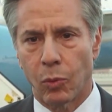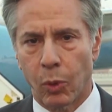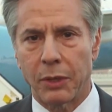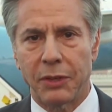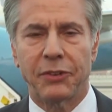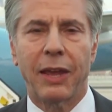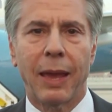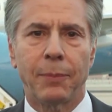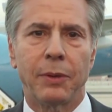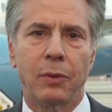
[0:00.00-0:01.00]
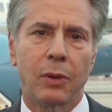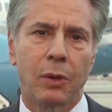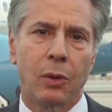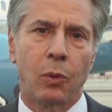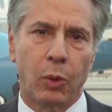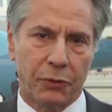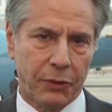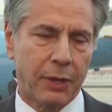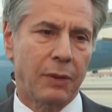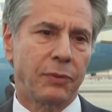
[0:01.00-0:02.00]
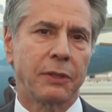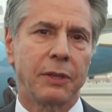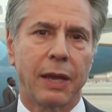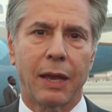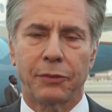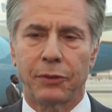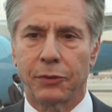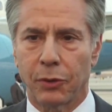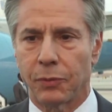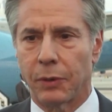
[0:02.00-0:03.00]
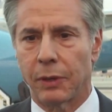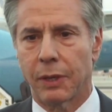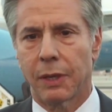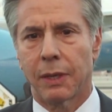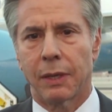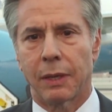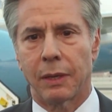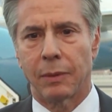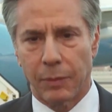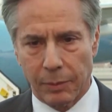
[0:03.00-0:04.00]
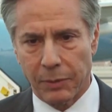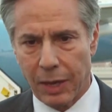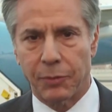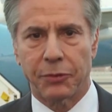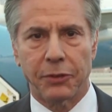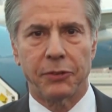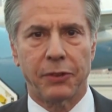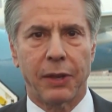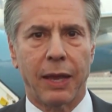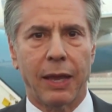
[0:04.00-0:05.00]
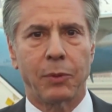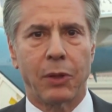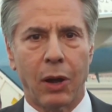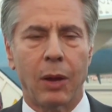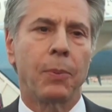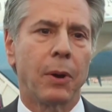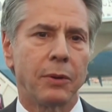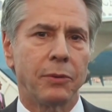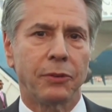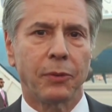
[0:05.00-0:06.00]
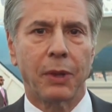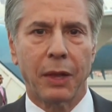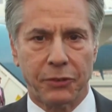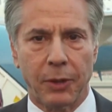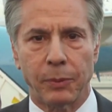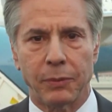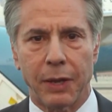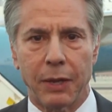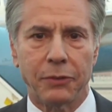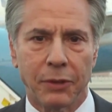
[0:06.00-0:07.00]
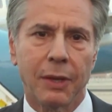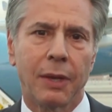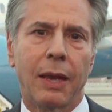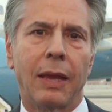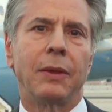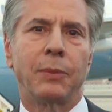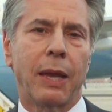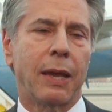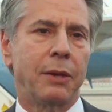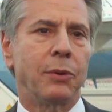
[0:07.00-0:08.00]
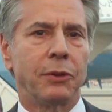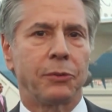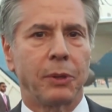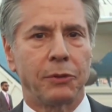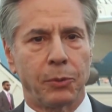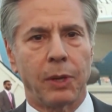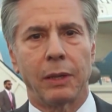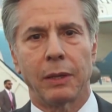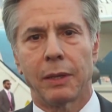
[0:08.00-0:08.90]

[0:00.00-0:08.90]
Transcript: what needs to happen once the conflict in Gaza is over. Conversations that I had with our Arab partners over the last couple of days and that we had here in Israel as well.